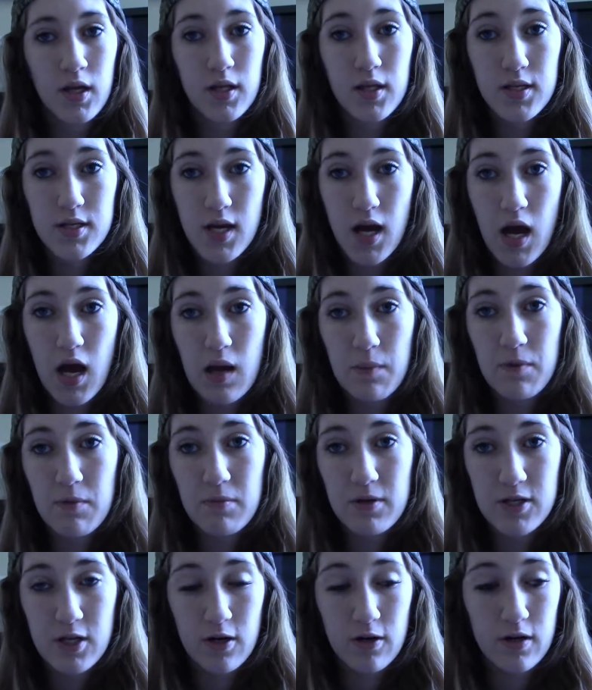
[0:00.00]
the time and
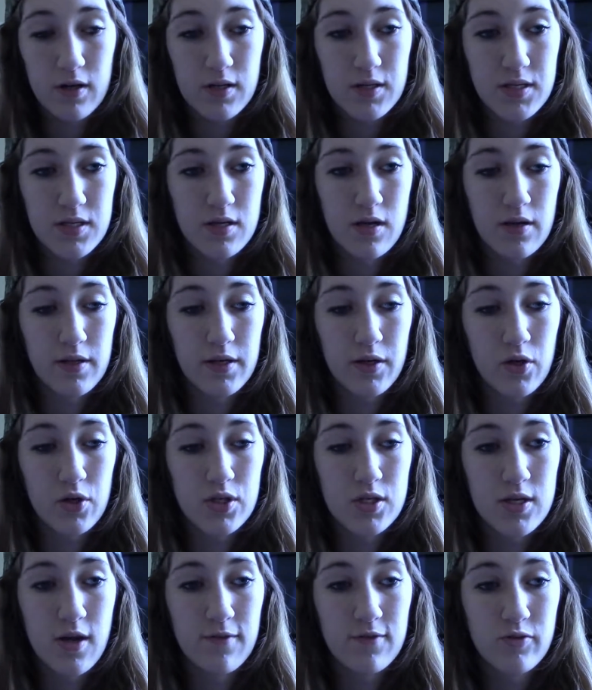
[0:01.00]
materials and all that good
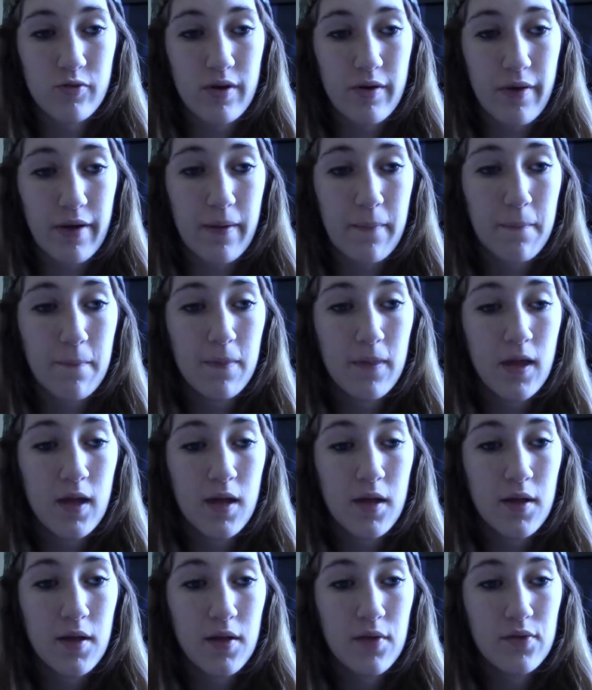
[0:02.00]
stuff. So anyway,
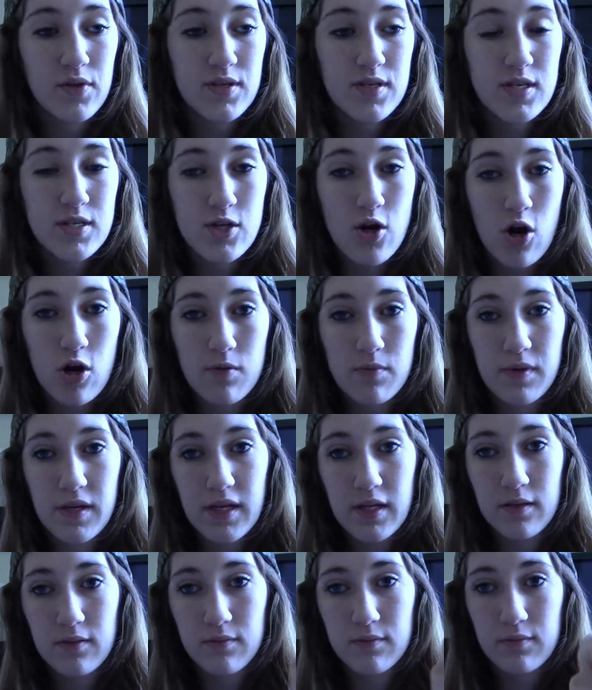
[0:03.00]
this is
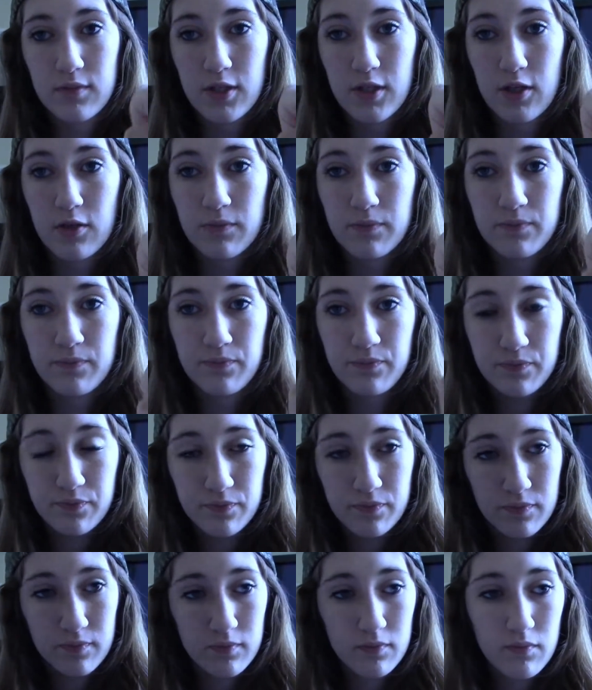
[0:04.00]
YarnBee, you know.
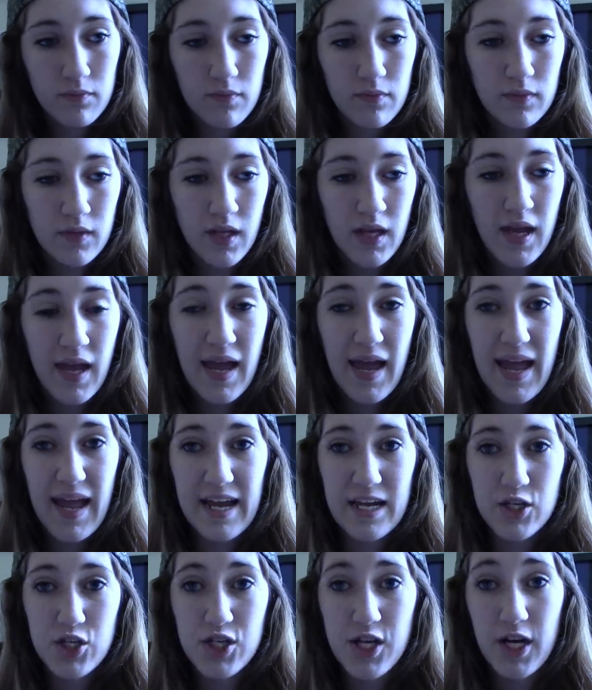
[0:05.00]

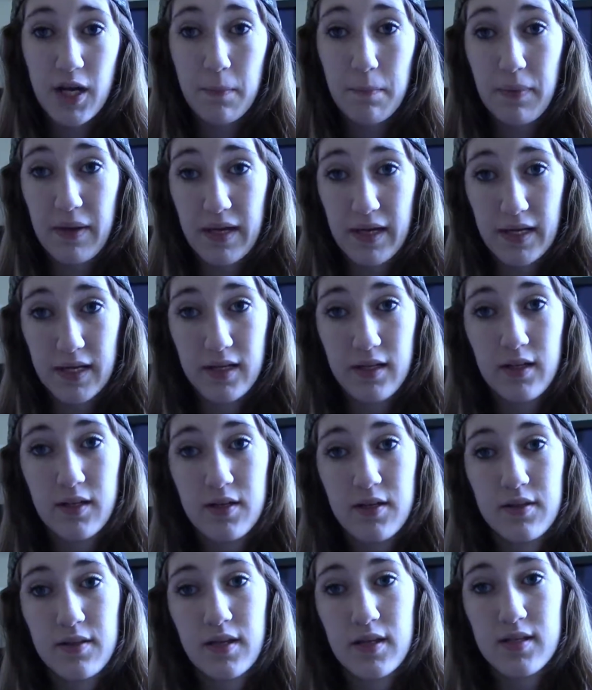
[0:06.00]
Hashtag big.
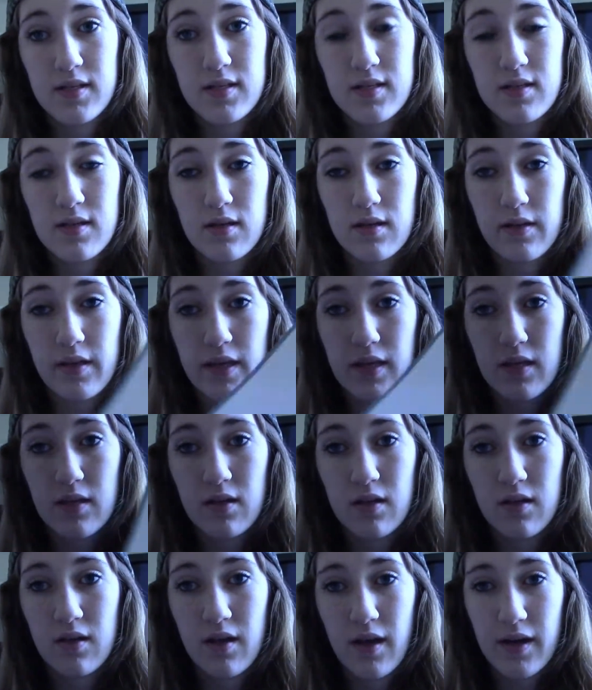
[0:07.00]
That's the, like,
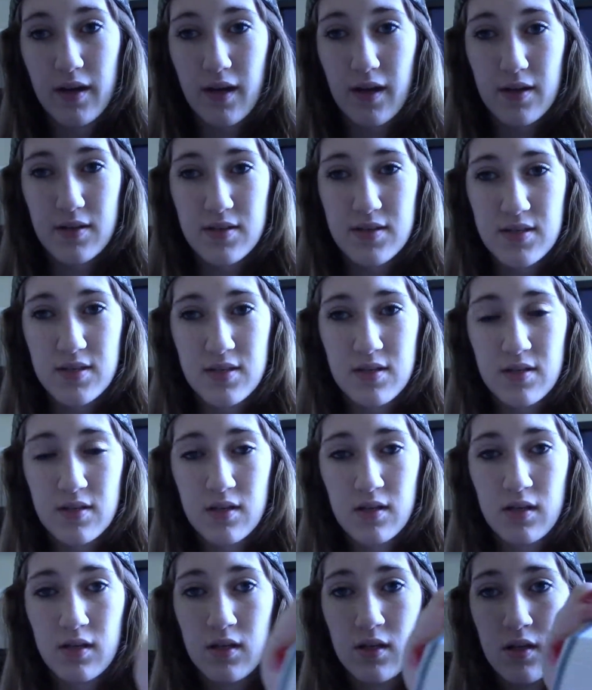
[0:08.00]
I guess,
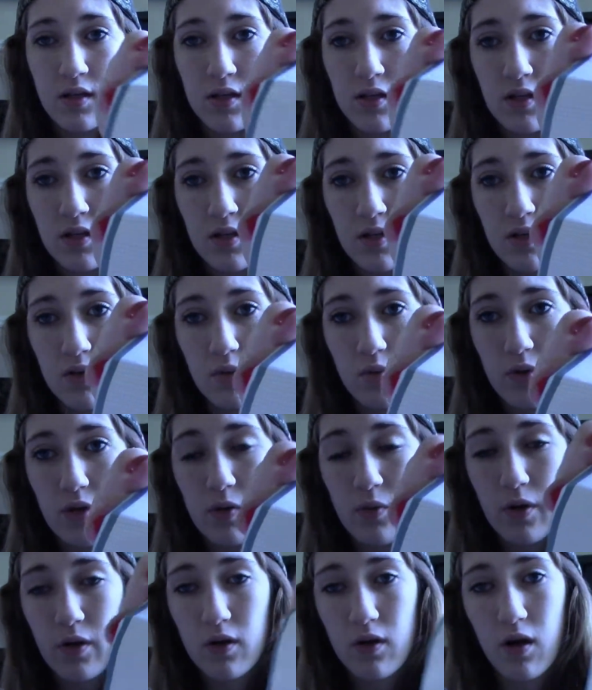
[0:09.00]
what do
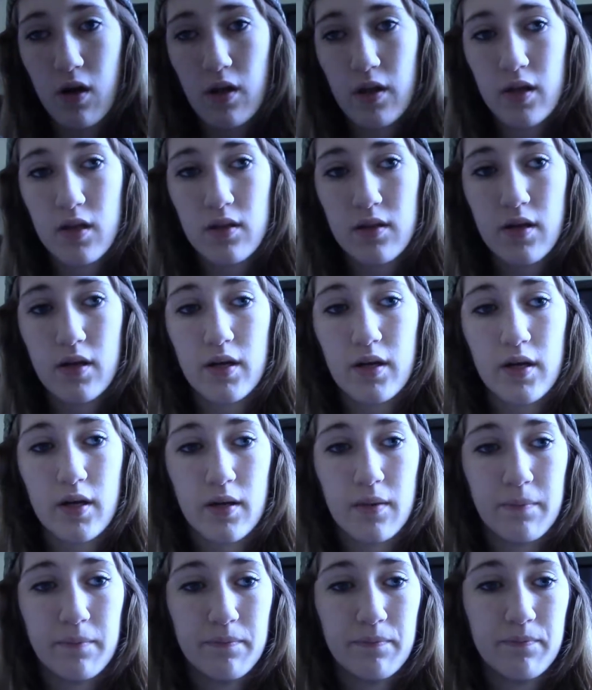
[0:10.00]
you want to call it?
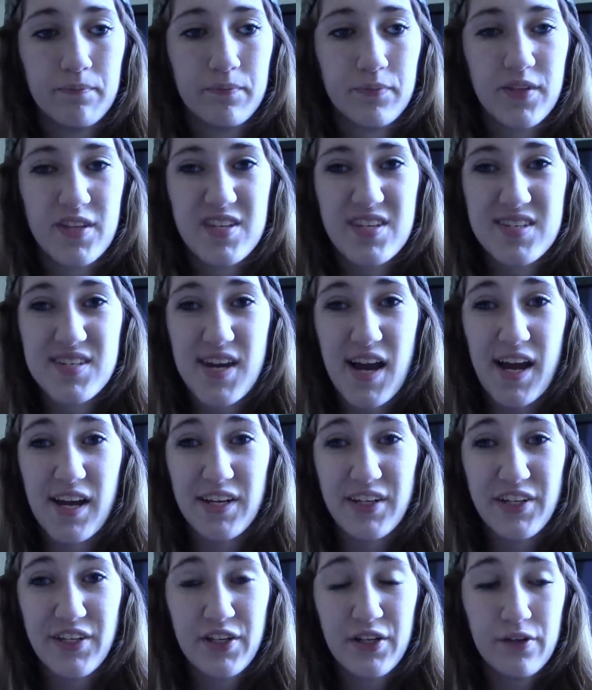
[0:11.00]
The
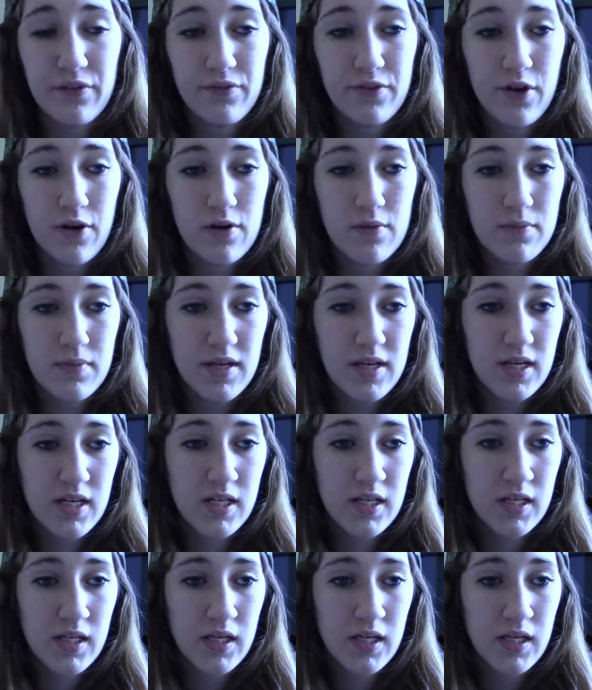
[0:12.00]
style of YarnBee.